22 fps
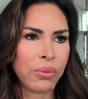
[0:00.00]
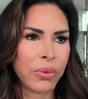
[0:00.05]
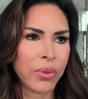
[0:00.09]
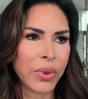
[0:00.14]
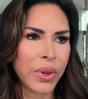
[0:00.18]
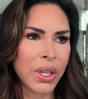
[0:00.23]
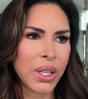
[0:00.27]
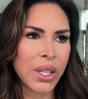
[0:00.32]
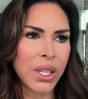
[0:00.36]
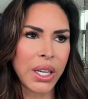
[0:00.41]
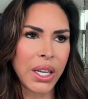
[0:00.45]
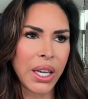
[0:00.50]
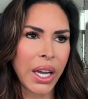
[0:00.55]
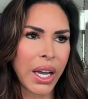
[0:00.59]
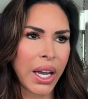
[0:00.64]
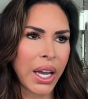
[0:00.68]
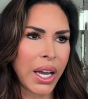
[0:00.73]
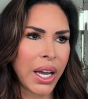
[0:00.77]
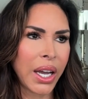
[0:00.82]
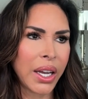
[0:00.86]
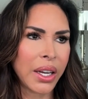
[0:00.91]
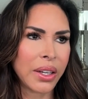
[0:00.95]
really
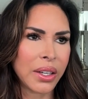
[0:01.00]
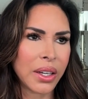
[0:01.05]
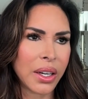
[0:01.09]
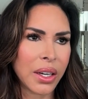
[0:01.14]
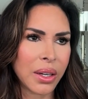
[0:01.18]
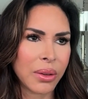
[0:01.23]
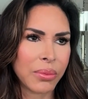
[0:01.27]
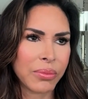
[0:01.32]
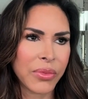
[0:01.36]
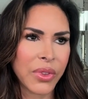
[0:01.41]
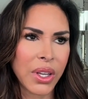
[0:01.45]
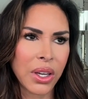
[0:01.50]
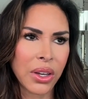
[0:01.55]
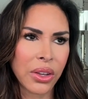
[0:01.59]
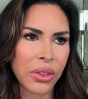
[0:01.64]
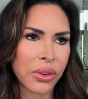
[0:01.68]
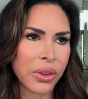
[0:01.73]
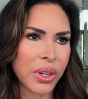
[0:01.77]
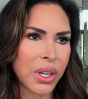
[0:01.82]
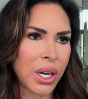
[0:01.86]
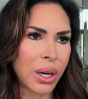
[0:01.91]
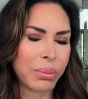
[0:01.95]
had the
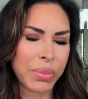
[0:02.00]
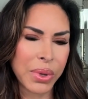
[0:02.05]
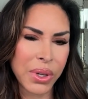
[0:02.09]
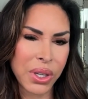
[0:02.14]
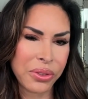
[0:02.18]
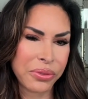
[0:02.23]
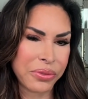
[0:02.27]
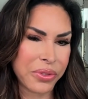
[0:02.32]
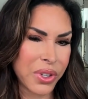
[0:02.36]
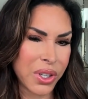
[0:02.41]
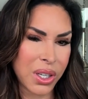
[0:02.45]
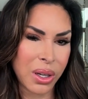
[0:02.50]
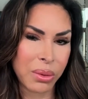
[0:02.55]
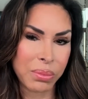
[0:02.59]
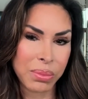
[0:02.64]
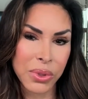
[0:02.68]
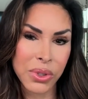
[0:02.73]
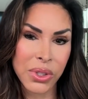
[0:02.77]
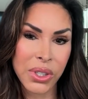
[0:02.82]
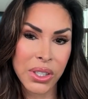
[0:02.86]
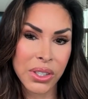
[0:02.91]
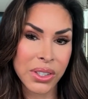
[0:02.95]
other company for a
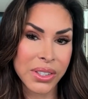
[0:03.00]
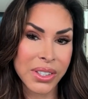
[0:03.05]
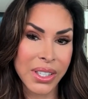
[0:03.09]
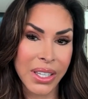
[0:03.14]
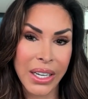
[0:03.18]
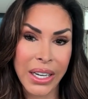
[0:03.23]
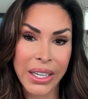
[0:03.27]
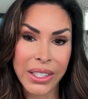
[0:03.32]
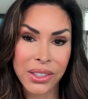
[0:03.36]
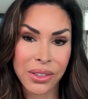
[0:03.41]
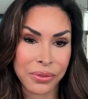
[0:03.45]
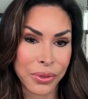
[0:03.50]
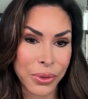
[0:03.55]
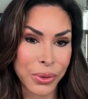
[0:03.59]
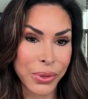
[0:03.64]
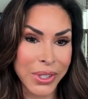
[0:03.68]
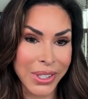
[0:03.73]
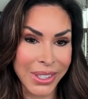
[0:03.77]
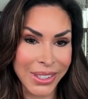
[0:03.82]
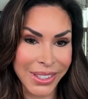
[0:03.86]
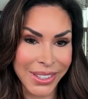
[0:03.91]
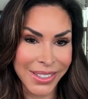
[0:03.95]
couple years and got
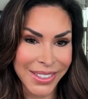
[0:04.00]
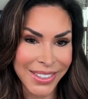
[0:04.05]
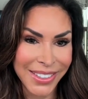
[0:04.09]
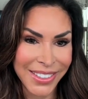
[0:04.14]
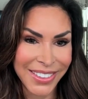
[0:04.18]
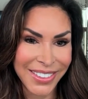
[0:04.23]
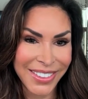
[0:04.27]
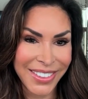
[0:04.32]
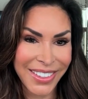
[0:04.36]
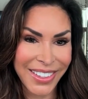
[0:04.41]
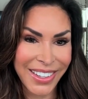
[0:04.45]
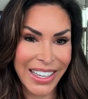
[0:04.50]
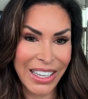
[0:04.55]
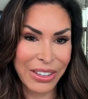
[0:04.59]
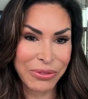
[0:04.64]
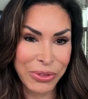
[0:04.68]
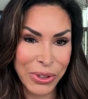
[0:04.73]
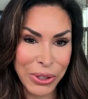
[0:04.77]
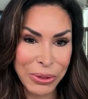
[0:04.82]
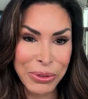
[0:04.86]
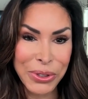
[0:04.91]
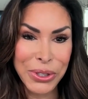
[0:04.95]
divorced. And
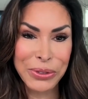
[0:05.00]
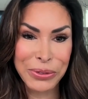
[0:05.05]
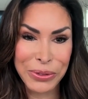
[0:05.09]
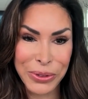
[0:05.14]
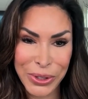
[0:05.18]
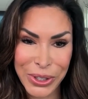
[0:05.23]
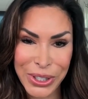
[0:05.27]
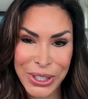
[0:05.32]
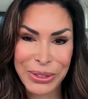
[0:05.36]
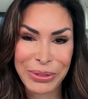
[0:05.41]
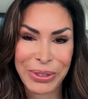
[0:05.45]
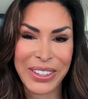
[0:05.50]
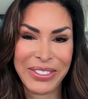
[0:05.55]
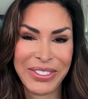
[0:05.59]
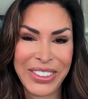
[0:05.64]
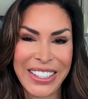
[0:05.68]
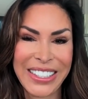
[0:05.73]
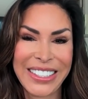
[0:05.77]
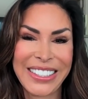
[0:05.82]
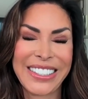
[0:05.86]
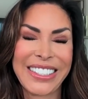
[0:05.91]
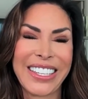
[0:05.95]
we were divorced when
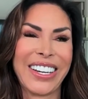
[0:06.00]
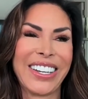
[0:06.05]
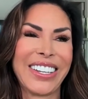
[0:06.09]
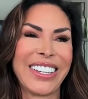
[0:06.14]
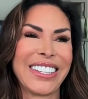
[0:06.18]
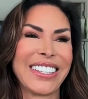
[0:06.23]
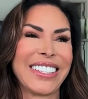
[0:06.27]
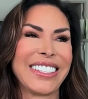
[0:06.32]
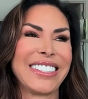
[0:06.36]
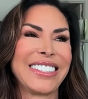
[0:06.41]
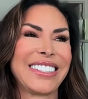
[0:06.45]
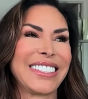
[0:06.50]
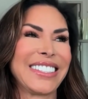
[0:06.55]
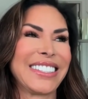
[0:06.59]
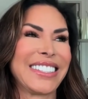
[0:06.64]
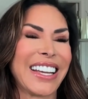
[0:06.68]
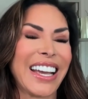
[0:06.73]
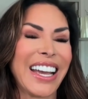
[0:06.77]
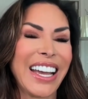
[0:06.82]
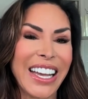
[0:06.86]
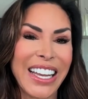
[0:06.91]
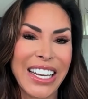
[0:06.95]
we started It's a
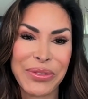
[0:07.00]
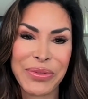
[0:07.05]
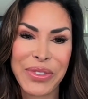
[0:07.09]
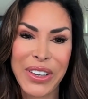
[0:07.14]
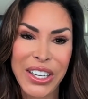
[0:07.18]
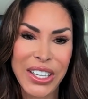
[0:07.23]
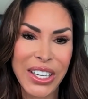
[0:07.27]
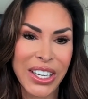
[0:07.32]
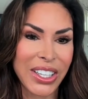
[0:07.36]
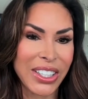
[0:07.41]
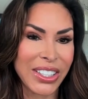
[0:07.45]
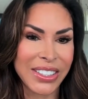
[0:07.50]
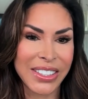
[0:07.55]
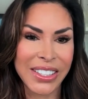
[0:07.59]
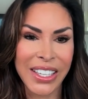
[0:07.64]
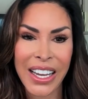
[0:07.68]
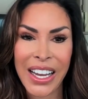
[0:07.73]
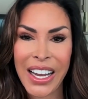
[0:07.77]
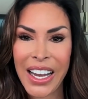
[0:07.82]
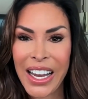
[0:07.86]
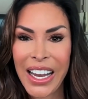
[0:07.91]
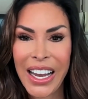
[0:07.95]
10 because
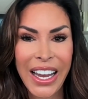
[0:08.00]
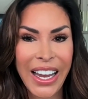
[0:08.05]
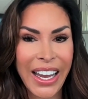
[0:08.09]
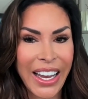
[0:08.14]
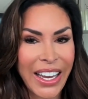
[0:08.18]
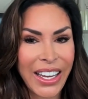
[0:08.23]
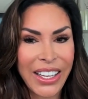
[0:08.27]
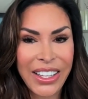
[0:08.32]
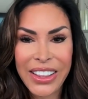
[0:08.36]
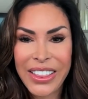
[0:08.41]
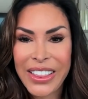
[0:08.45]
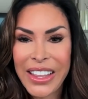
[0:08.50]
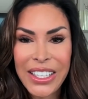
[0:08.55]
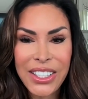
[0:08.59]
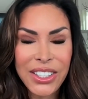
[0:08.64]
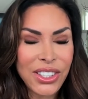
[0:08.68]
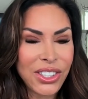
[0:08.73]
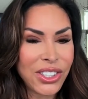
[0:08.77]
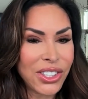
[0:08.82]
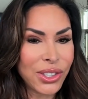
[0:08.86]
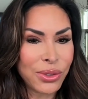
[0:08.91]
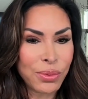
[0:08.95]

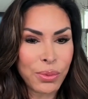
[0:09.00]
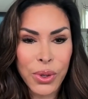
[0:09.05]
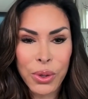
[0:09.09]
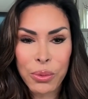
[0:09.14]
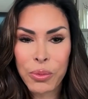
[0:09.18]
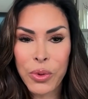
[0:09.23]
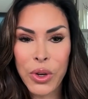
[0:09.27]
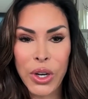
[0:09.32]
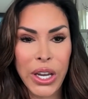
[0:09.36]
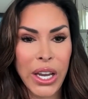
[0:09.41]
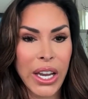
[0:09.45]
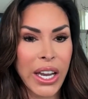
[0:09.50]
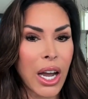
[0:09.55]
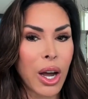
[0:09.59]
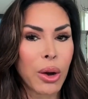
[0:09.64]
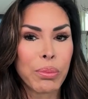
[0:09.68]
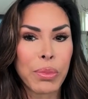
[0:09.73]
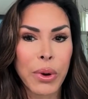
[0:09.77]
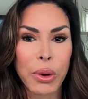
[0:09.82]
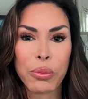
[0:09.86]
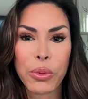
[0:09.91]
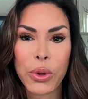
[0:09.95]
things just weren't working out,
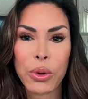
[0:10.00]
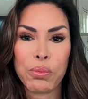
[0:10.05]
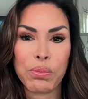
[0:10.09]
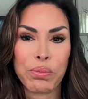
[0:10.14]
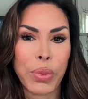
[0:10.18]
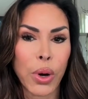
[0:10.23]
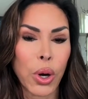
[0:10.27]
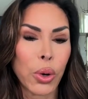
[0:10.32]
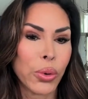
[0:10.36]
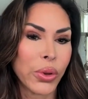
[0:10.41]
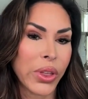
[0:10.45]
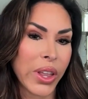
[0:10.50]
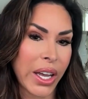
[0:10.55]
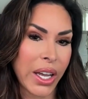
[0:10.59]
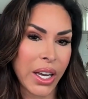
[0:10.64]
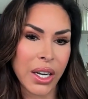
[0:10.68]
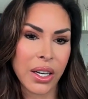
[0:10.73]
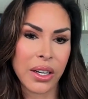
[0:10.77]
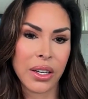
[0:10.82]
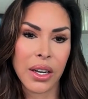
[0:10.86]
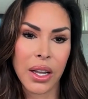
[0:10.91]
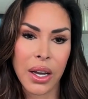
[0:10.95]
but we both
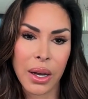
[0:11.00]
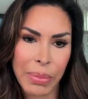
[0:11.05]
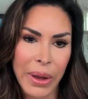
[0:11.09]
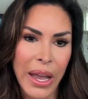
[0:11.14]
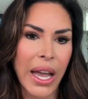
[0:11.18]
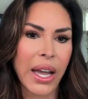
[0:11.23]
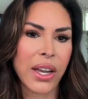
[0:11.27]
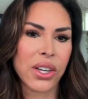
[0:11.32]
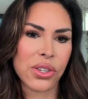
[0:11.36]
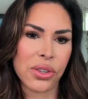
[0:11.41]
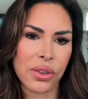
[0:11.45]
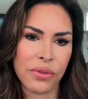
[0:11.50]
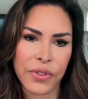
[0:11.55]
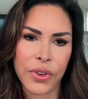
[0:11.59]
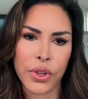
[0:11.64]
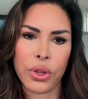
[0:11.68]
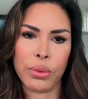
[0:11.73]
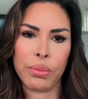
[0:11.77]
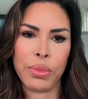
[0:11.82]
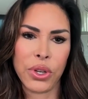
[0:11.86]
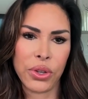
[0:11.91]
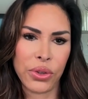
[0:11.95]
had a passion for
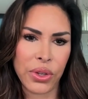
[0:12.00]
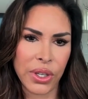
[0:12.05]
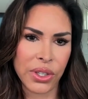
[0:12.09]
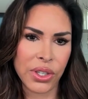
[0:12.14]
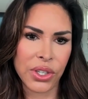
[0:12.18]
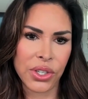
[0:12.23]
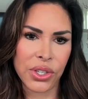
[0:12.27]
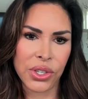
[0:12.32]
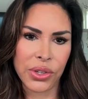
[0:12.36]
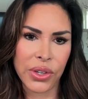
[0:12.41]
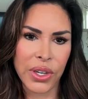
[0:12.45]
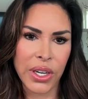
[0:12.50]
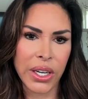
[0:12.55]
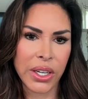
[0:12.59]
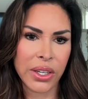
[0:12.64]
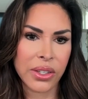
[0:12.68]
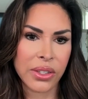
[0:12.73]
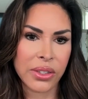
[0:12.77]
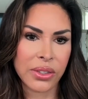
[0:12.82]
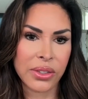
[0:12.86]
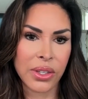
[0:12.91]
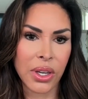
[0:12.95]
the beauty industry.
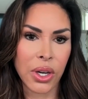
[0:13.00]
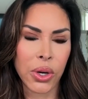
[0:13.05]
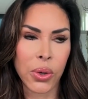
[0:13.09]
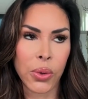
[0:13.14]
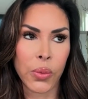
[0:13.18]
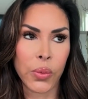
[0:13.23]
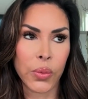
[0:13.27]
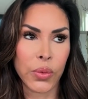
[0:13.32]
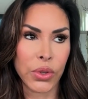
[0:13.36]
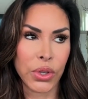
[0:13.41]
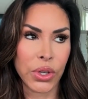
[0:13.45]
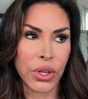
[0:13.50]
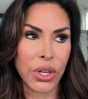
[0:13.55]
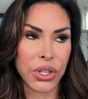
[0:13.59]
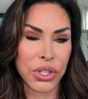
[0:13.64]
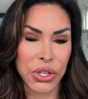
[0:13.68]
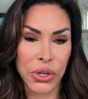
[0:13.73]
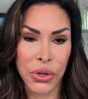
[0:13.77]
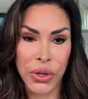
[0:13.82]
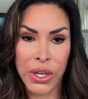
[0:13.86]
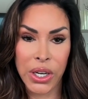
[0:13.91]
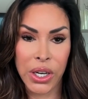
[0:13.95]
So
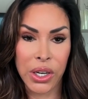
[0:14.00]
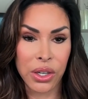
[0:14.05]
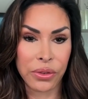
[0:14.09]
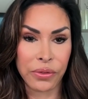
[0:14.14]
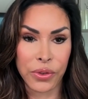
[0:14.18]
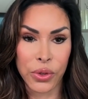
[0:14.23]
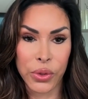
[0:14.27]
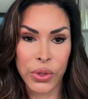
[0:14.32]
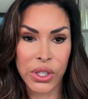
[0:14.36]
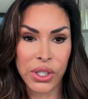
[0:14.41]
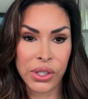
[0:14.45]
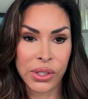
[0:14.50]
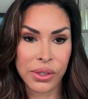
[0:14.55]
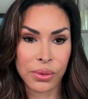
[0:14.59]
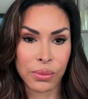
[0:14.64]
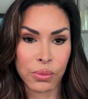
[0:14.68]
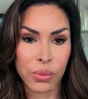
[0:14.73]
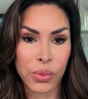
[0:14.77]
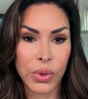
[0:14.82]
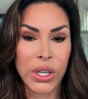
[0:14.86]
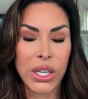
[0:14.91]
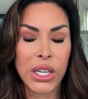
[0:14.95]
during our divorce,
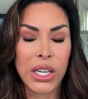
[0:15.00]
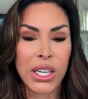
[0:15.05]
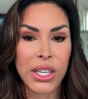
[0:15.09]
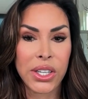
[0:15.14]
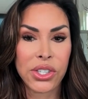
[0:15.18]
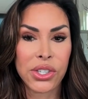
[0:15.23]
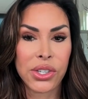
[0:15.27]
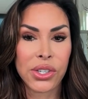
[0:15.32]
we